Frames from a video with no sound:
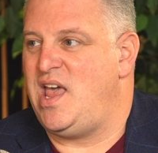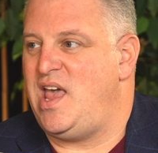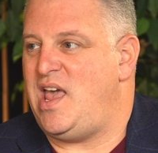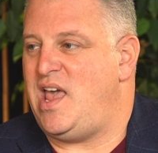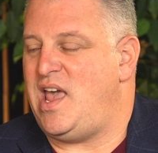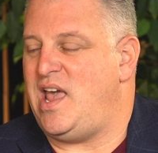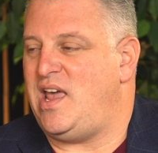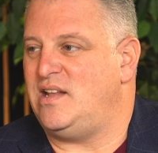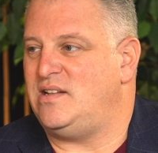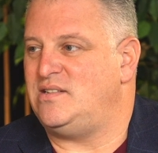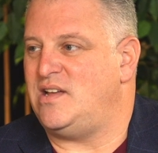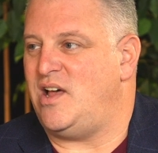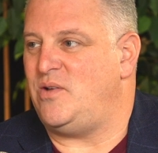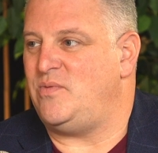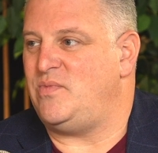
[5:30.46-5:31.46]
And
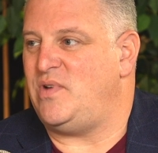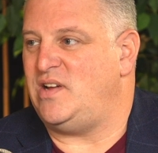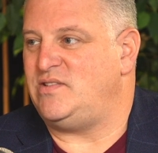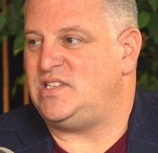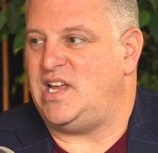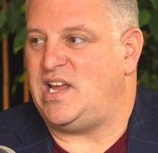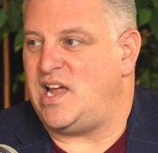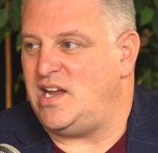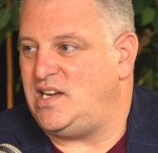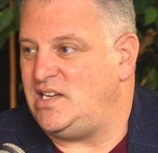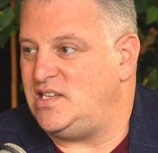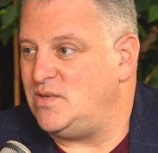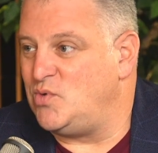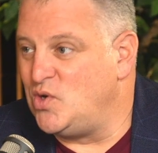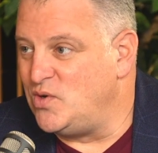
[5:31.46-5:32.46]
I was like, I need
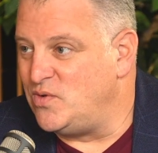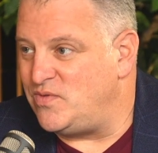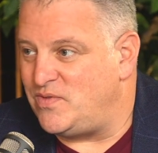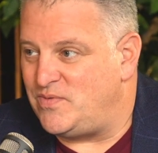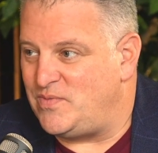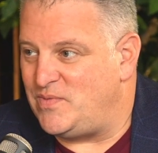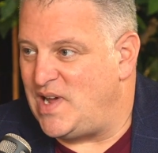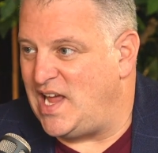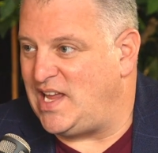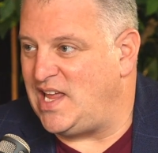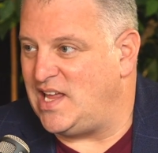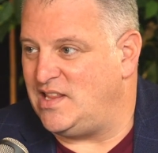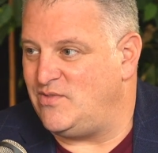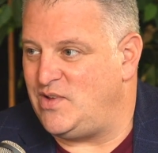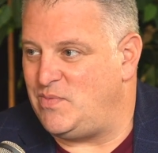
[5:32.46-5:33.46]
to move. I
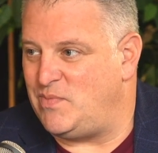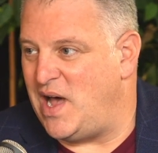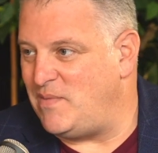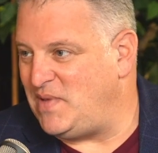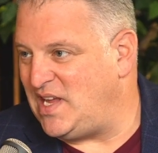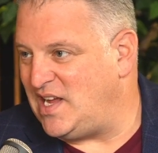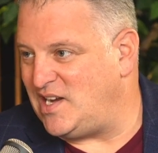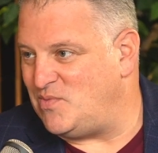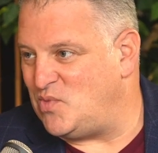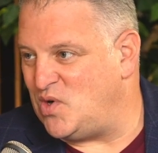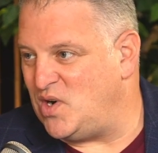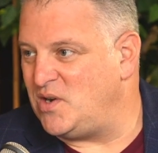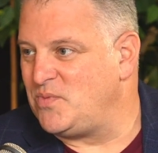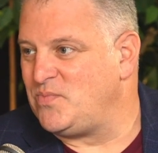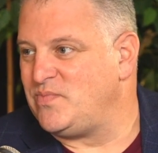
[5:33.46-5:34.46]
can't live with mommy
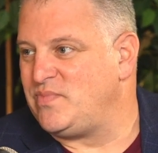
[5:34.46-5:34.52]
anymore.